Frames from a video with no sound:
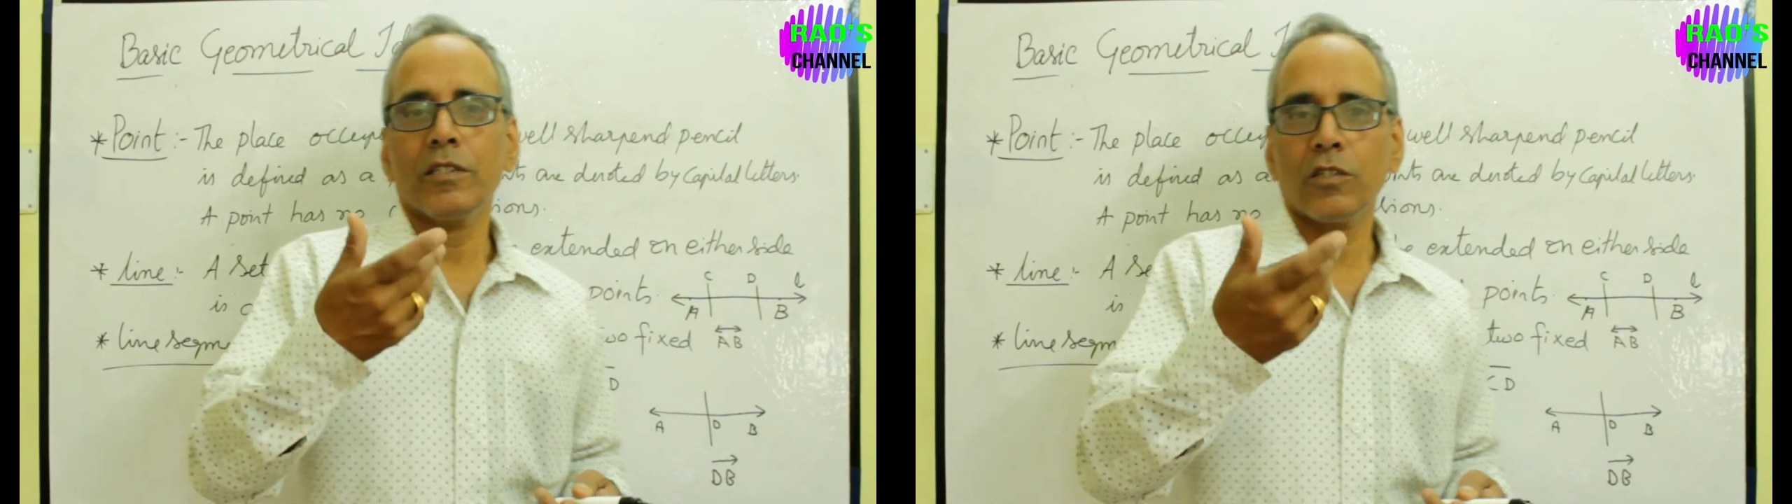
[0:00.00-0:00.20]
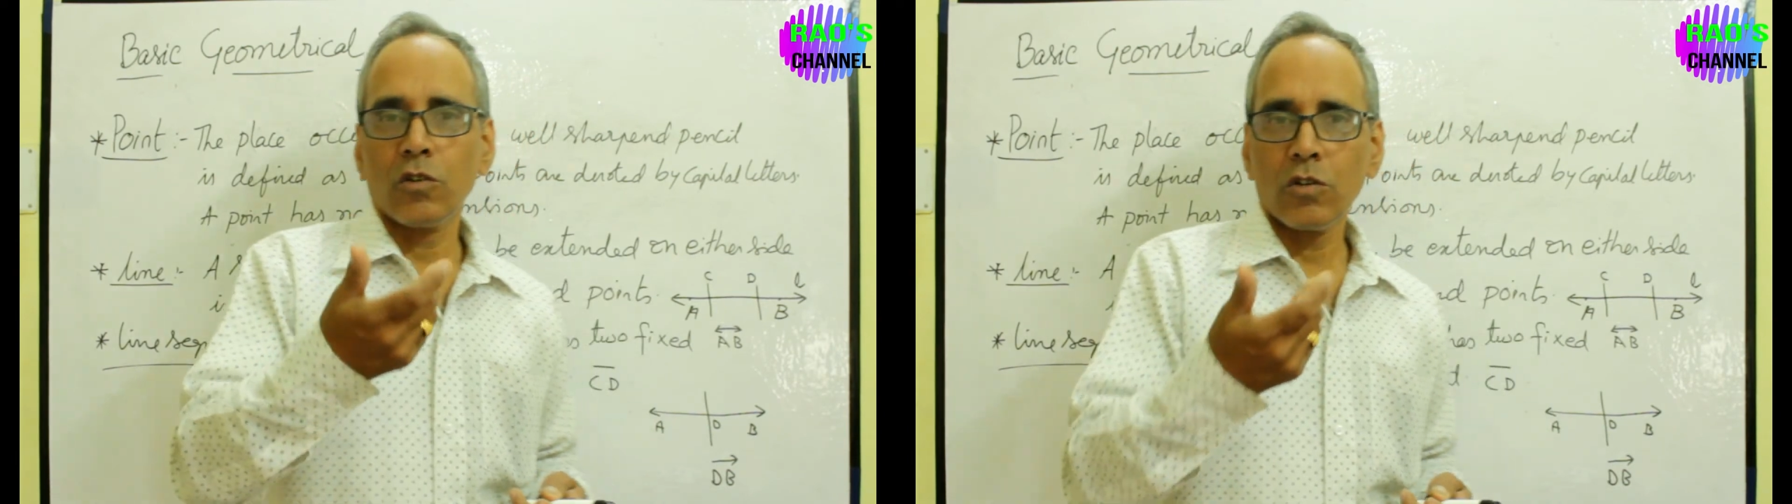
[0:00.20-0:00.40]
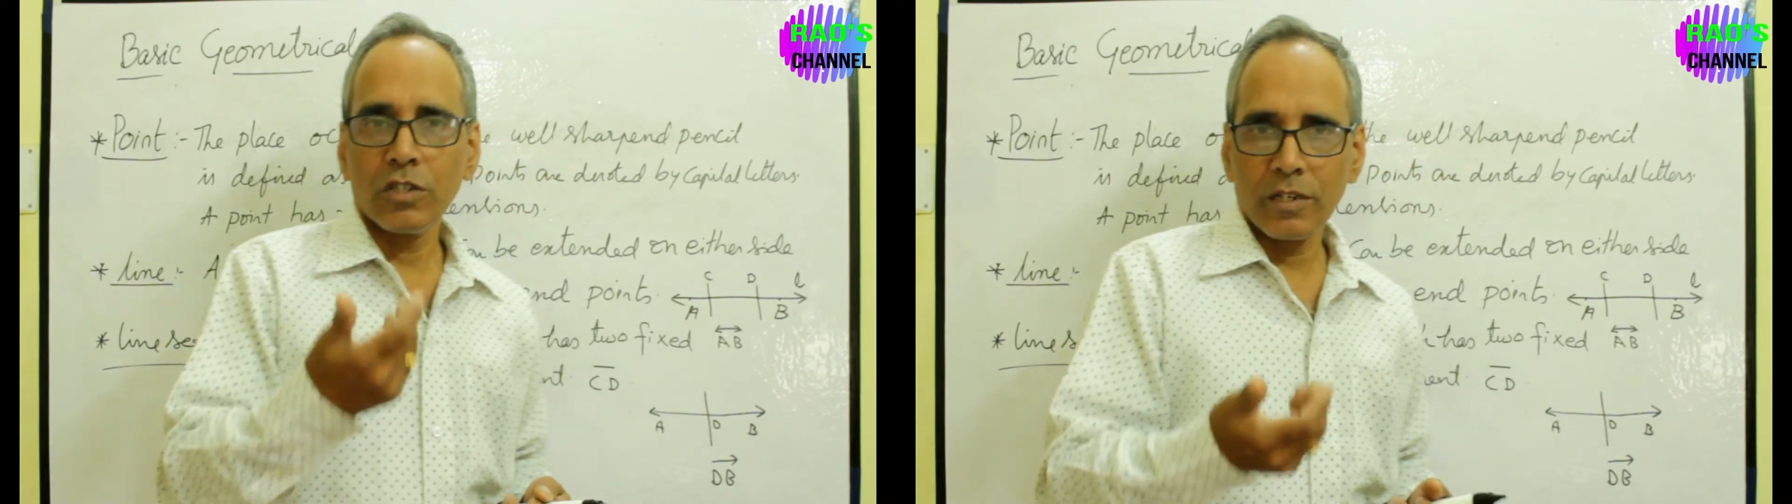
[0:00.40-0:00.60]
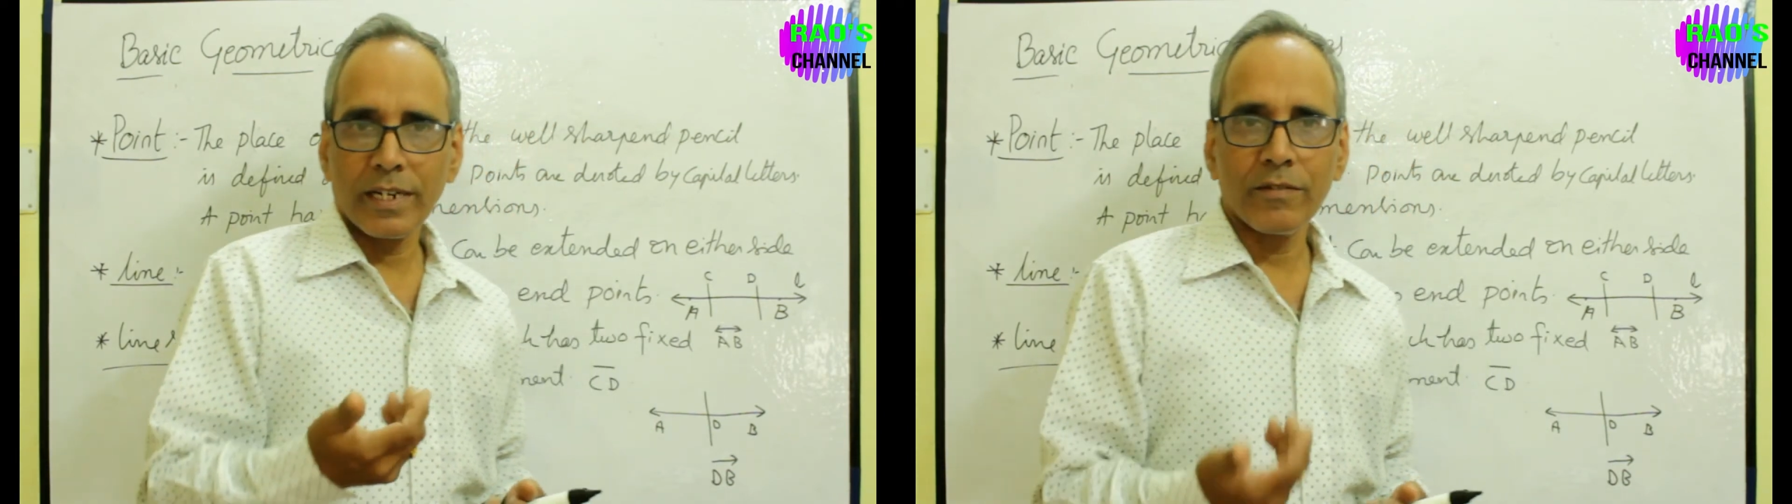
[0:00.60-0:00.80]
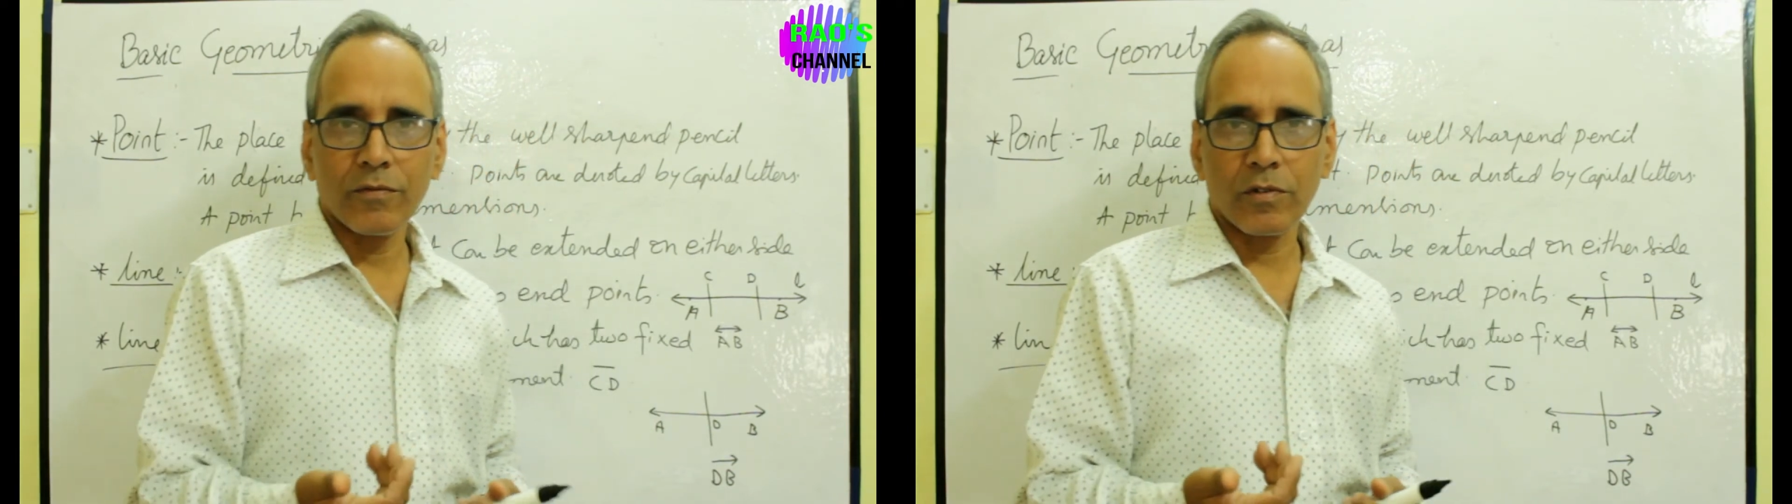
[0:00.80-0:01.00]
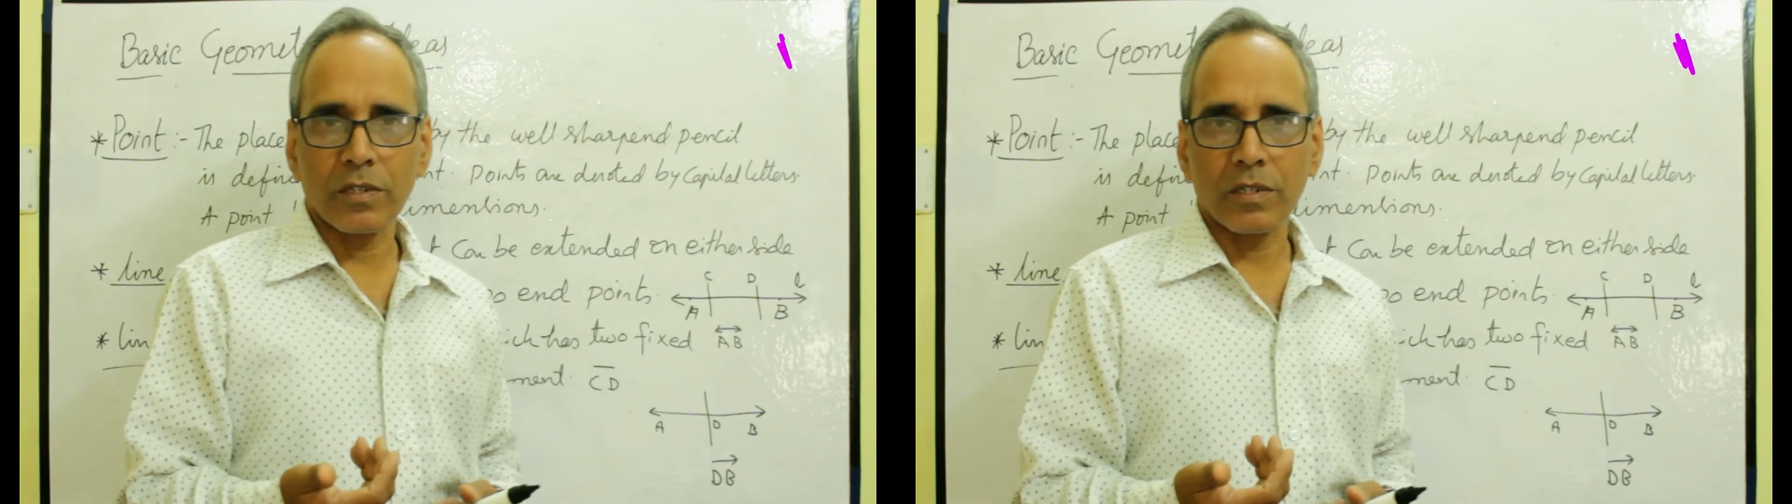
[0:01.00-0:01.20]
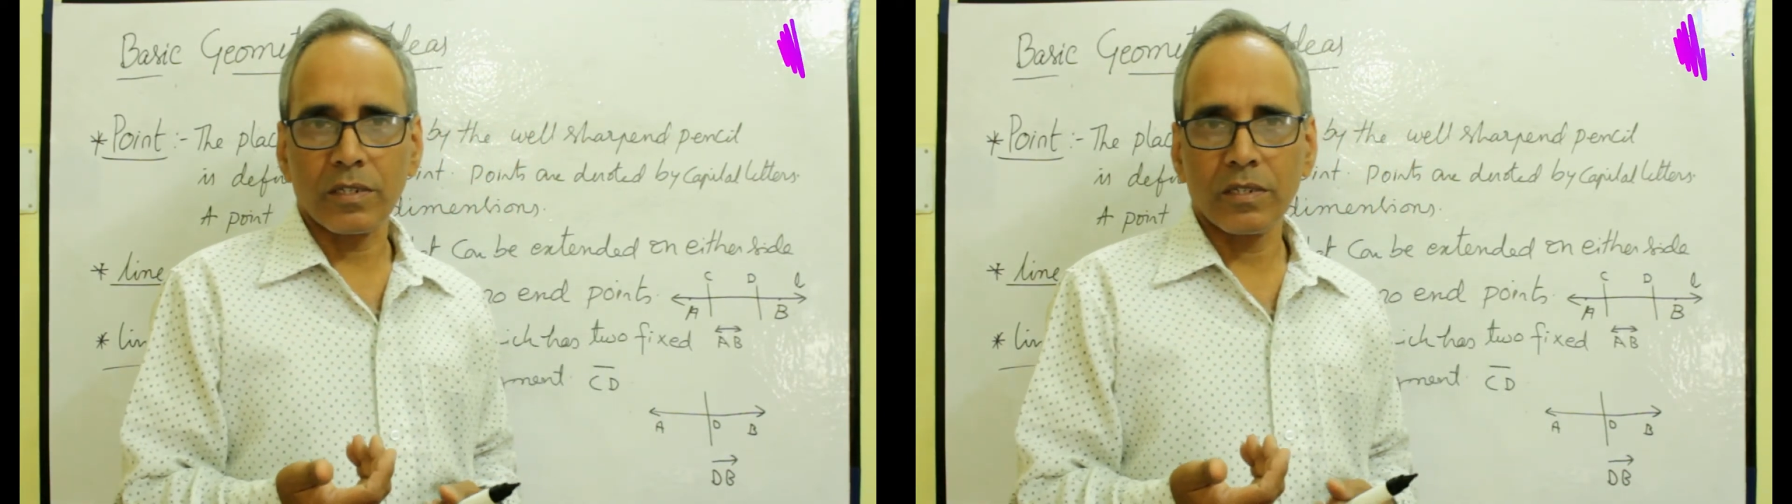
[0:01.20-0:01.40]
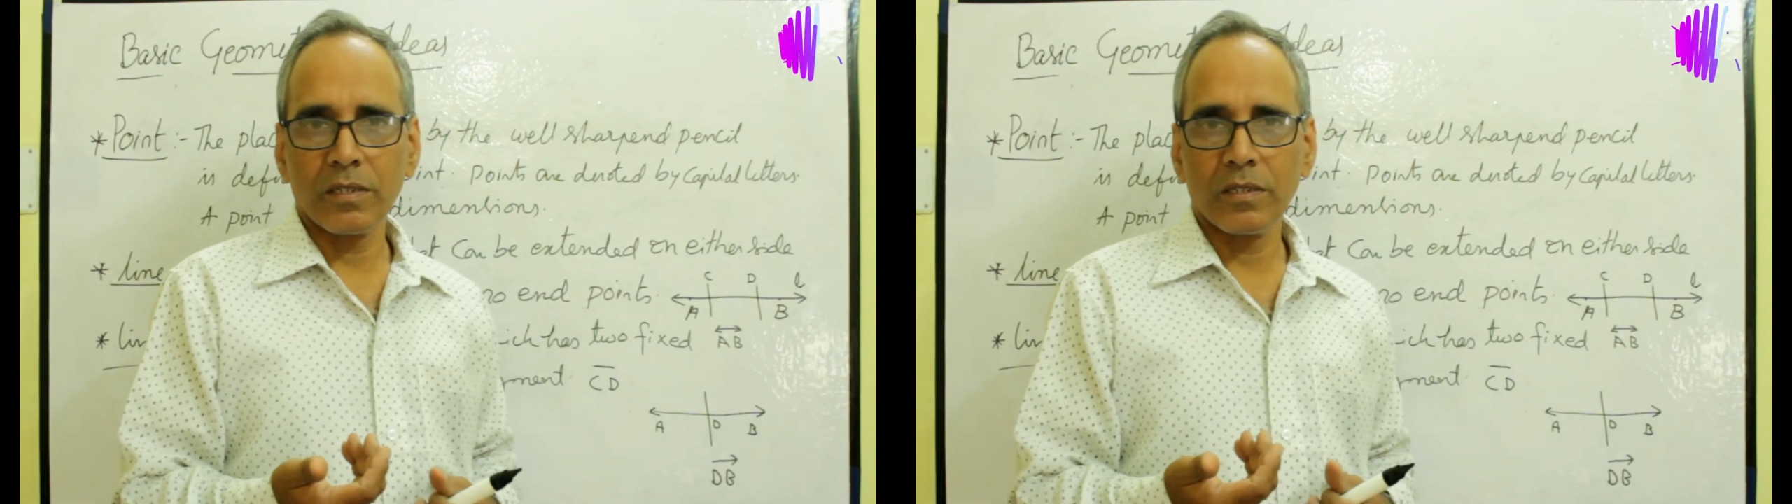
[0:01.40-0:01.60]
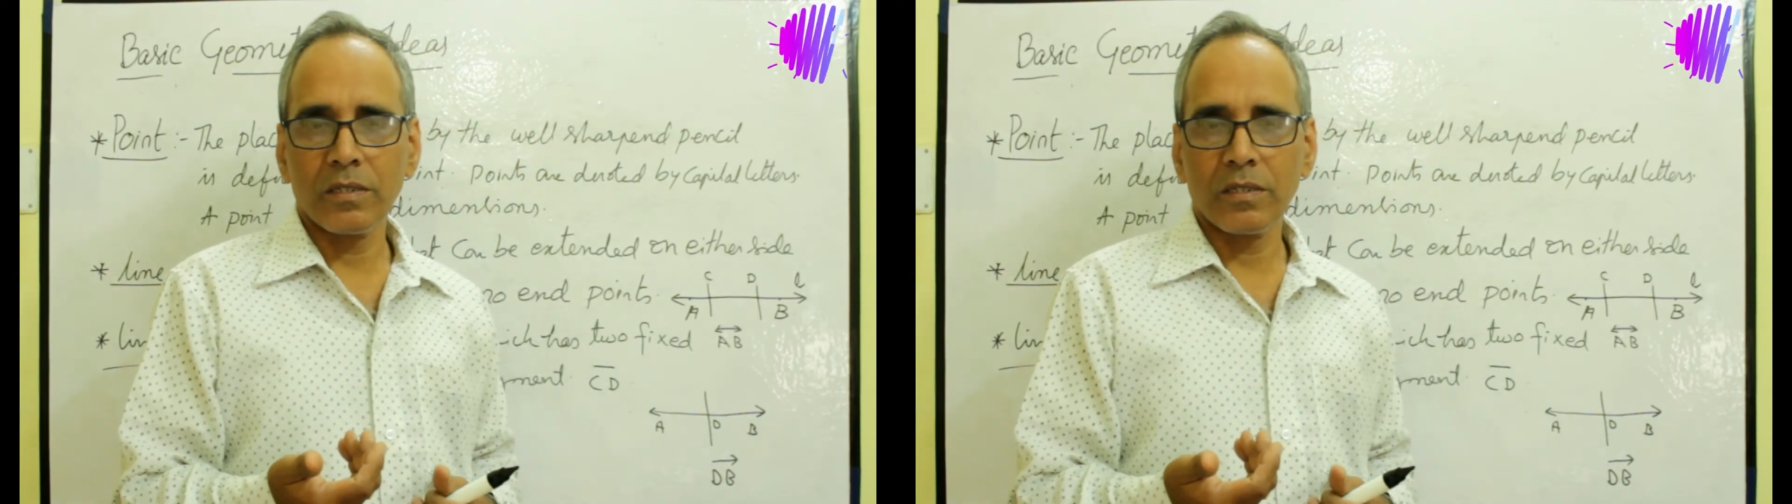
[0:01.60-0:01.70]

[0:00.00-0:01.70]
torchlight focus,